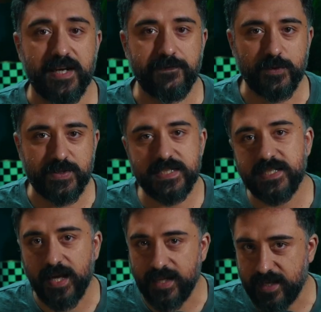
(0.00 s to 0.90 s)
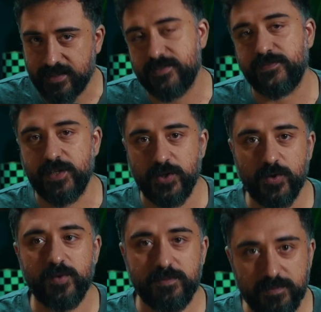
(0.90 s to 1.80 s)
And if you did not like this
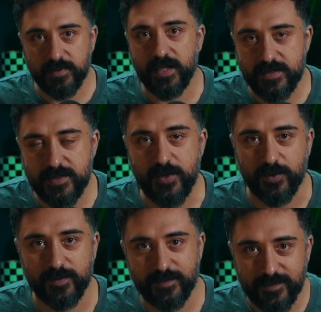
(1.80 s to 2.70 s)
video, let us know.